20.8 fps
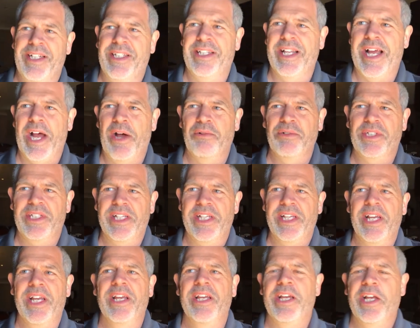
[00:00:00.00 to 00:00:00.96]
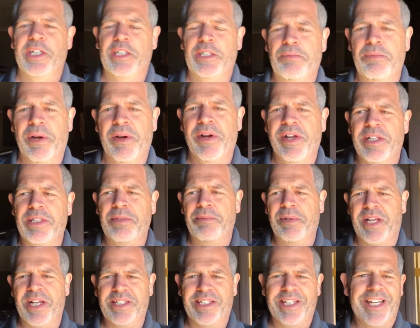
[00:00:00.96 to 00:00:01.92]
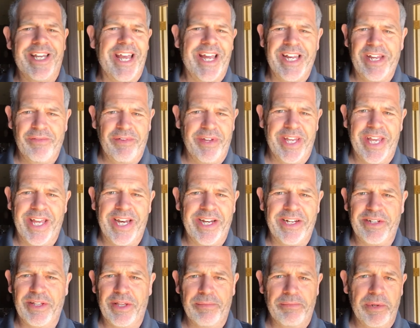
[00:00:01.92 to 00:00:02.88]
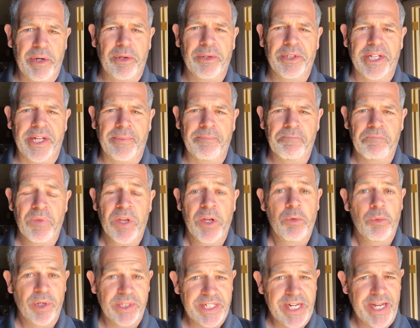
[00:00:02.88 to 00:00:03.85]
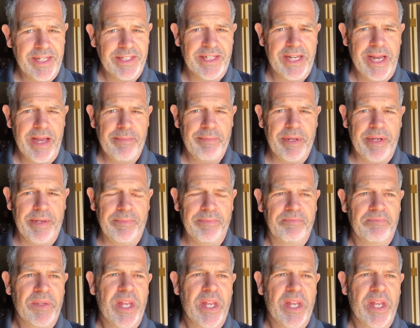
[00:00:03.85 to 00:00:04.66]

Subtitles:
lousy experience because they can't even get into the building, which has happened.